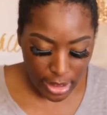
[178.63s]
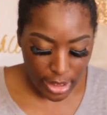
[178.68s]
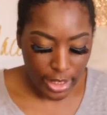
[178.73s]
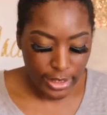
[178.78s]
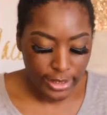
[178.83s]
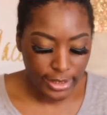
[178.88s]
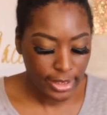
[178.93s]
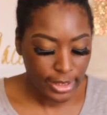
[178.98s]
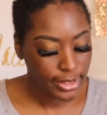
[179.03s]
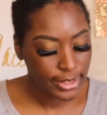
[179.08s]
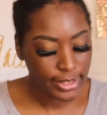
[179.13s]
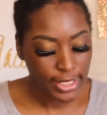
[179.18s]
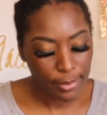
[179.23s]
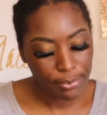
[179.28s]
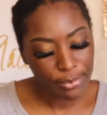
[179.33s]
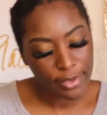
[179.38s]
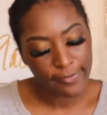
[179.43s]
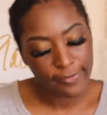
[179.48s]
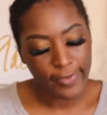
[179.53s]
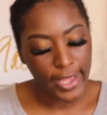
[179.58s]
since they
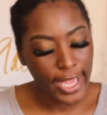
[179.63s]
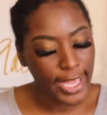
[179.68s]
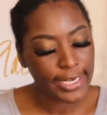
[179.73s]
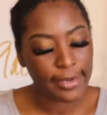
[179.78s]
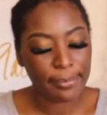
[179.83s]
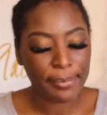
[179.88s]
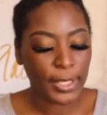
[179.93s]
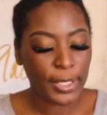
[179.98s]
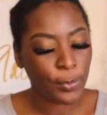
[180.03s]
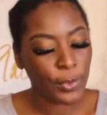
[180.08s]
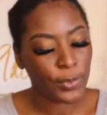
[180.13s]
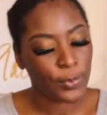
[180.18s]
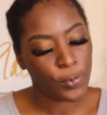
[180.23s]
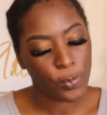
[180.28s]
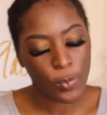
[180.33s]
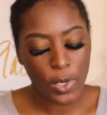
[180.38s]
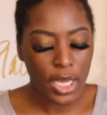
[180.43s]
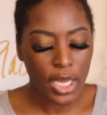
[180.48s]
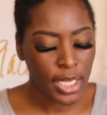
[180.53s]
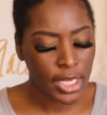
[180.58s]
provided me with
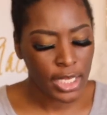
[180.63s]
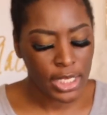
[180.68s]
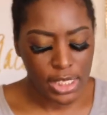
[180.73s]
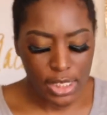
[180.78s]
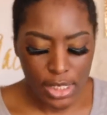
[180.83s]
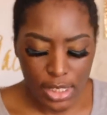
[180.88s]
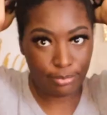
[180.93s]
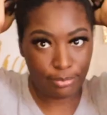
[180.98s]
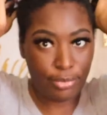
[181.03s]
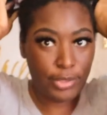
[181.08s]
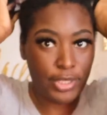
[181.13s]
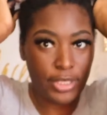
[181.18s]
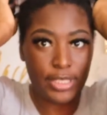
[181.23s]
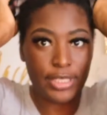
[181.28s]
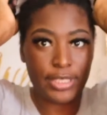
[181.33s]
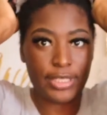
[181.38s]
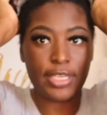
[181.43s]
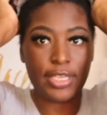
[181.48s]
one. Put this